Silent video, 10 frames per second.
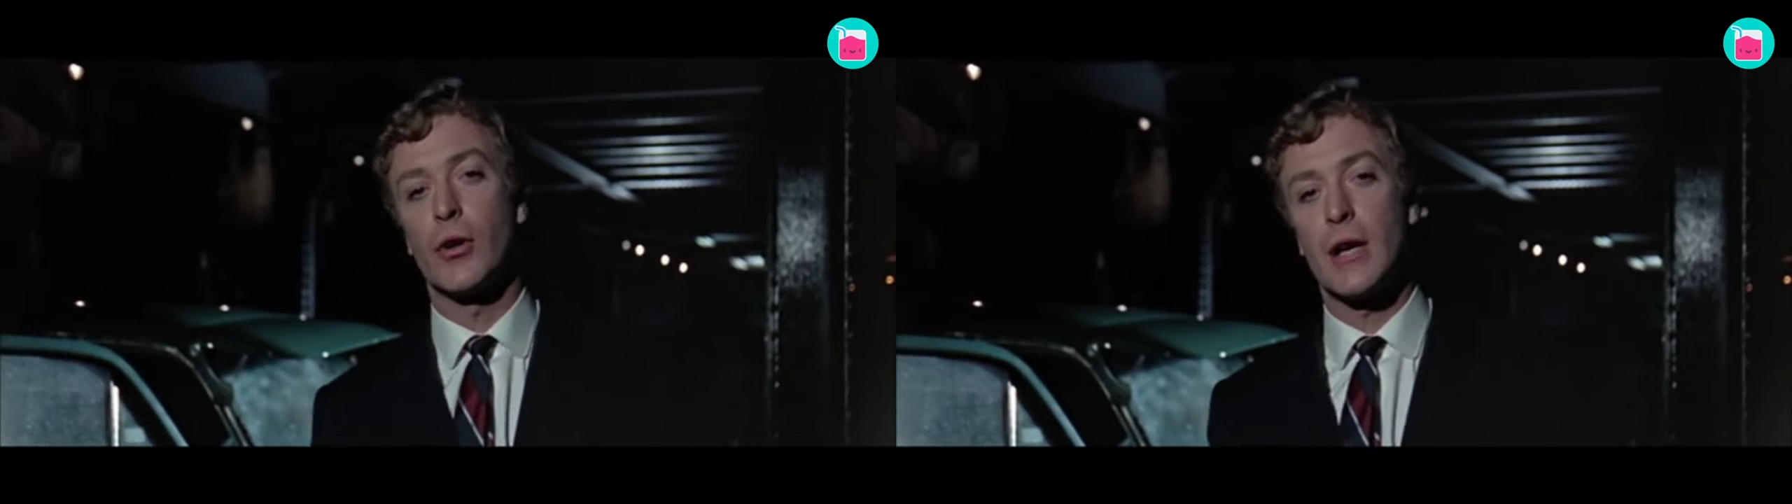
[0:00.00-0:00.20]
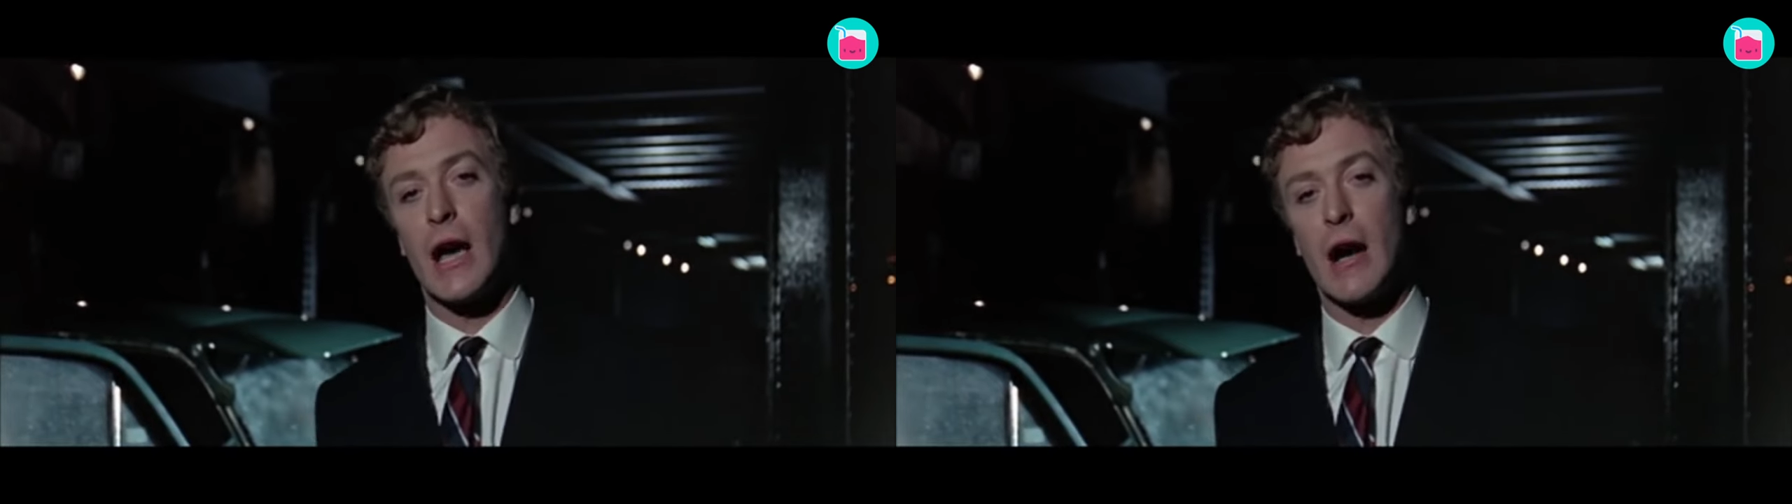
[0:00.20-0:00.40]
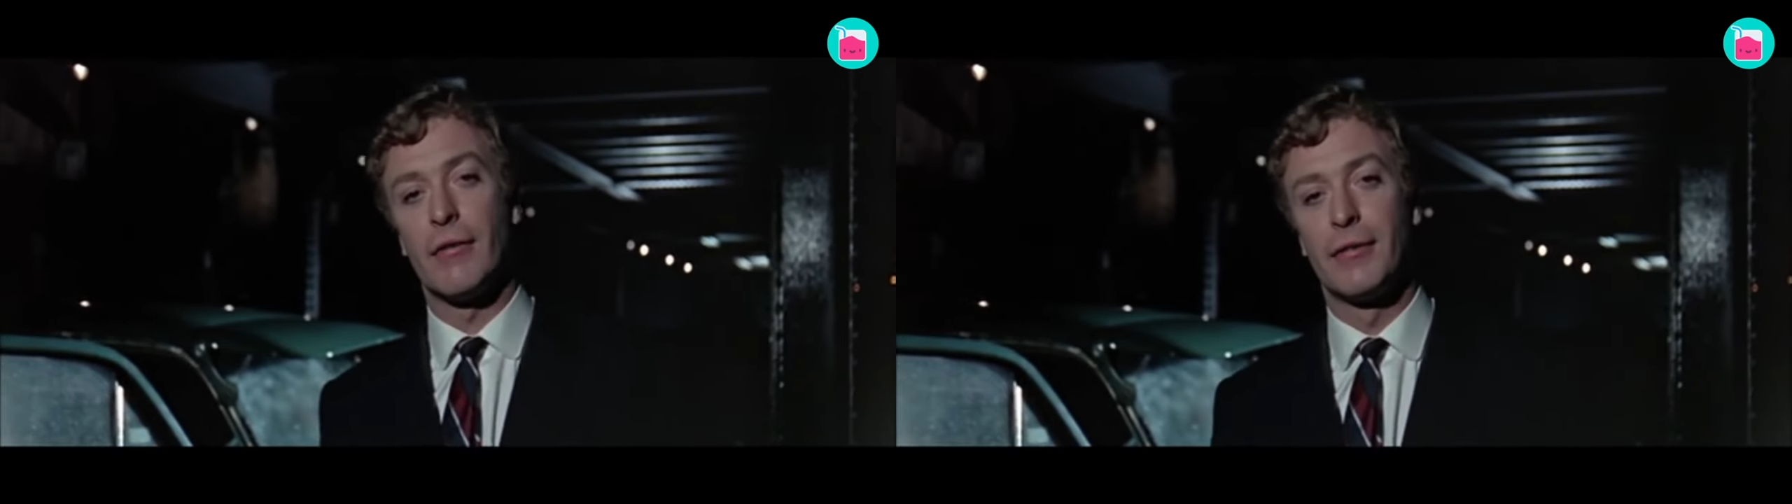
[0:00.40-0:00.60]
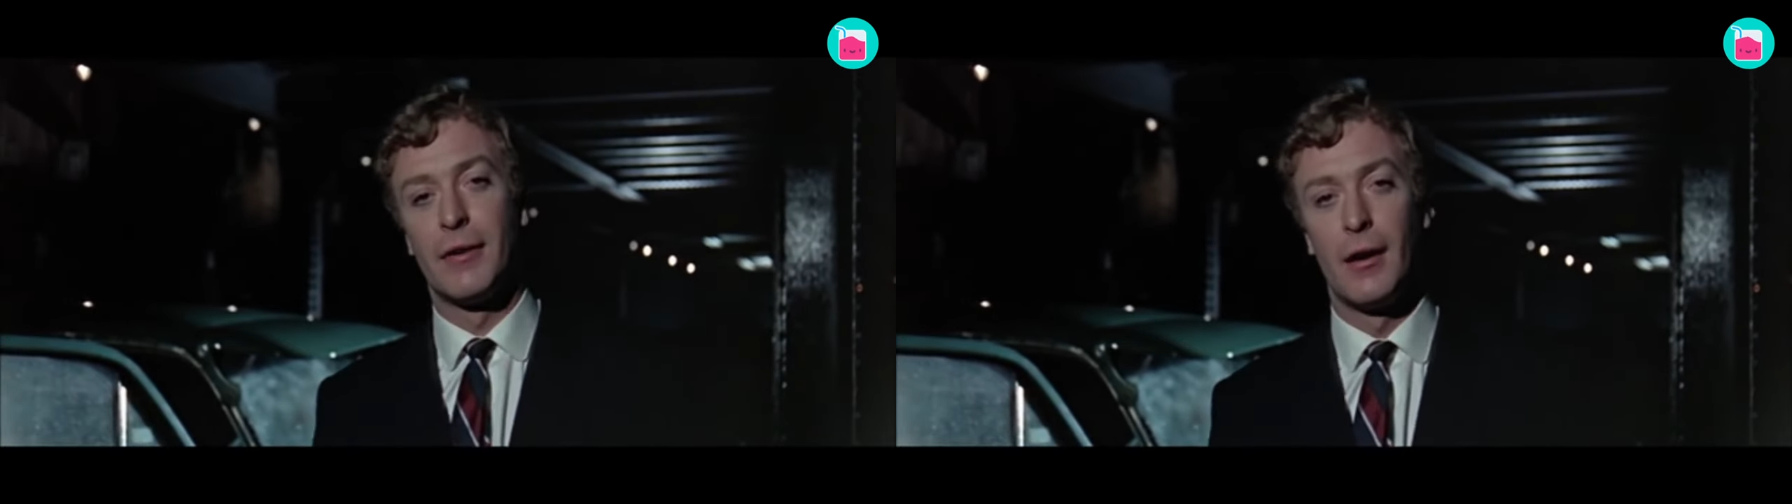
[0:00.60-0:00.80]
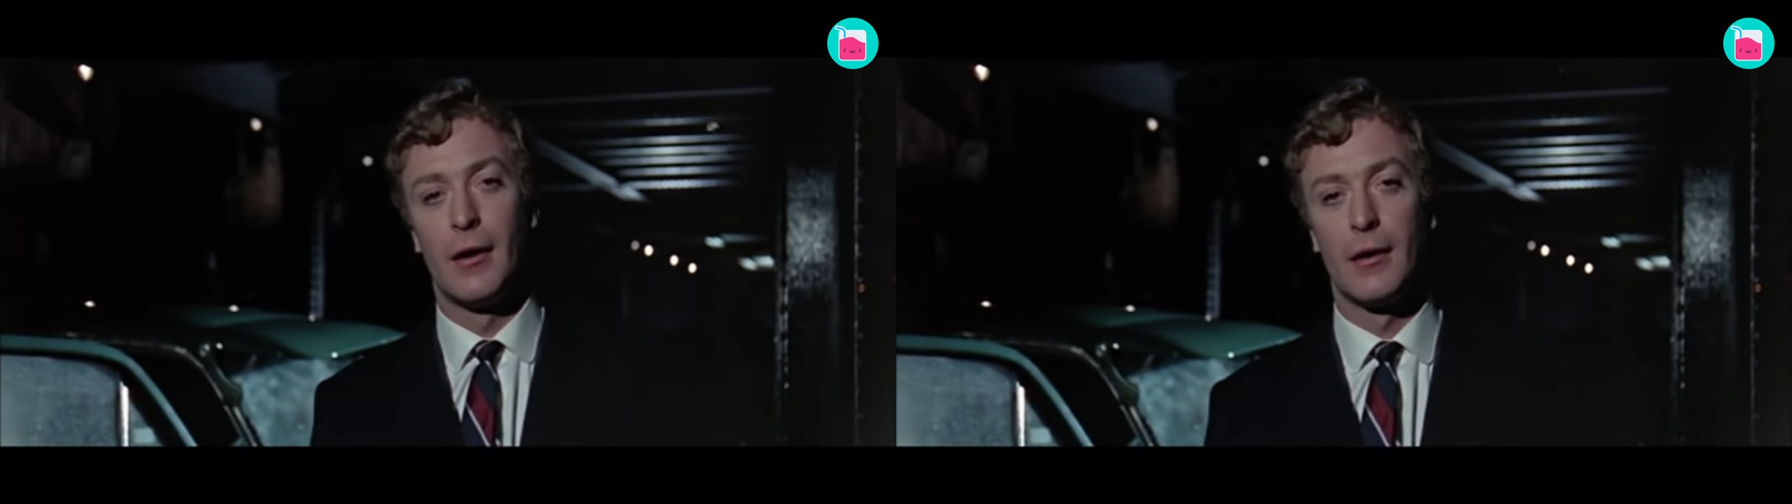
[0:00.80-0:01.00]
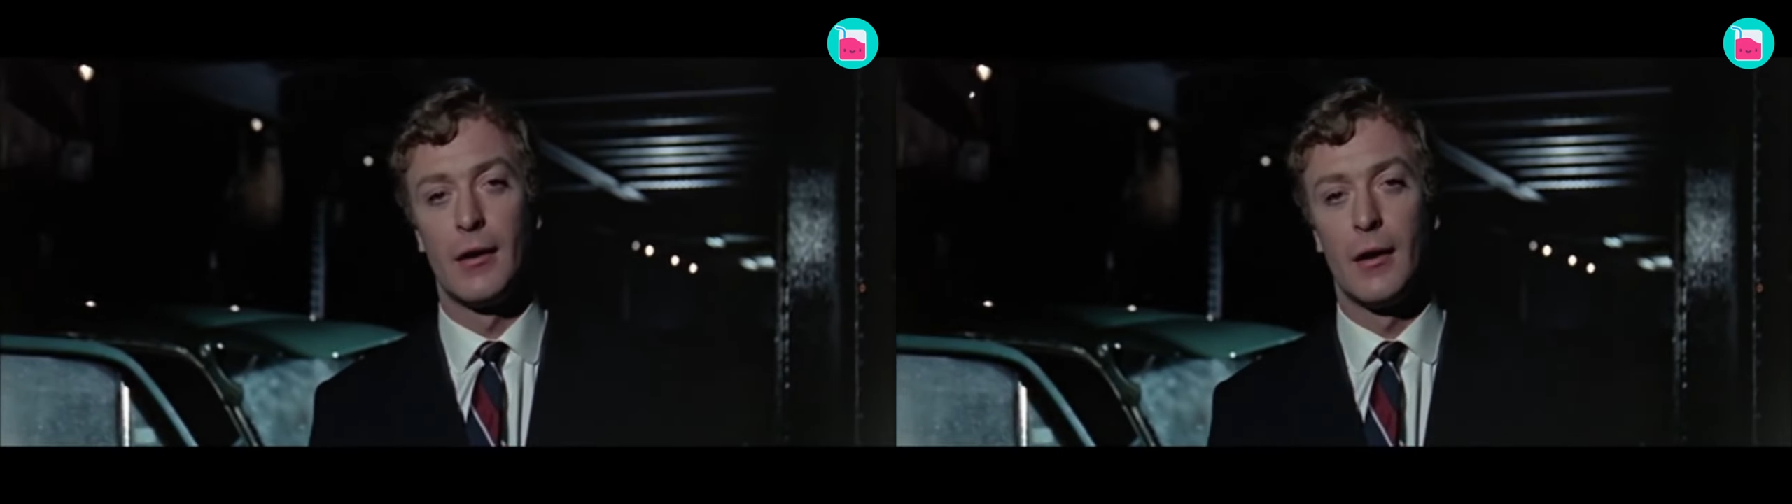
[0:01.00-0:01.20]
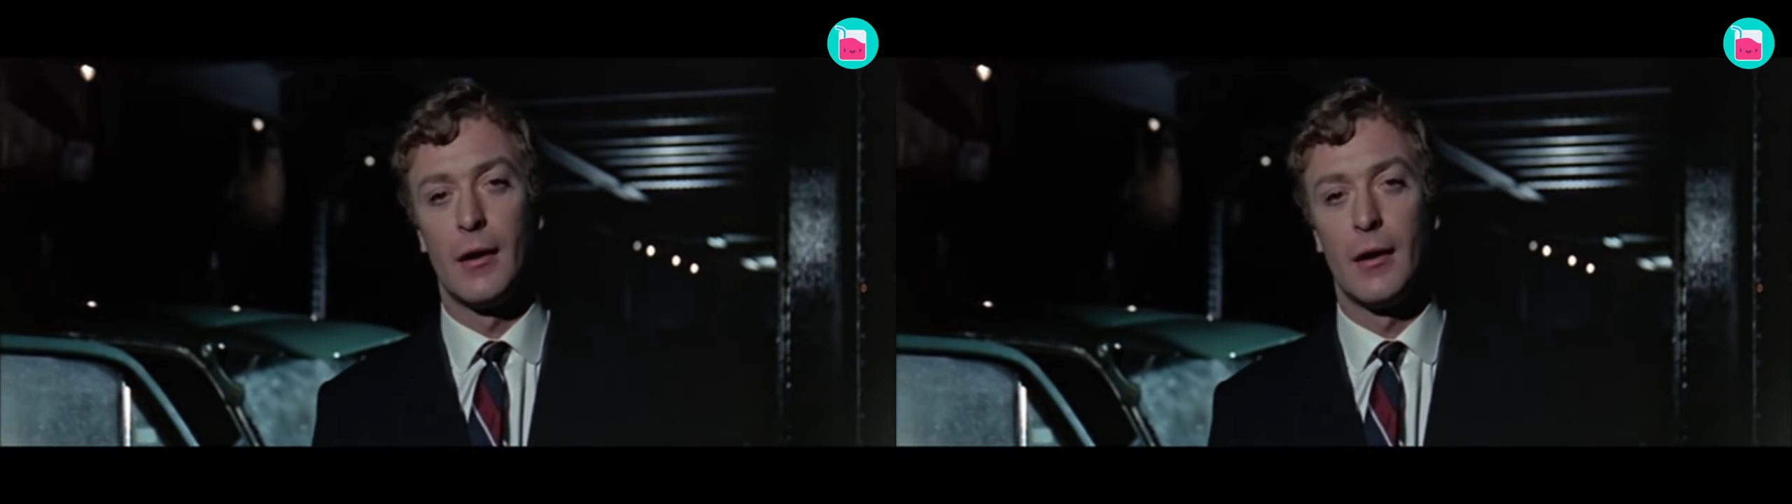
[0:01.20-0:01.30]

finding the love of his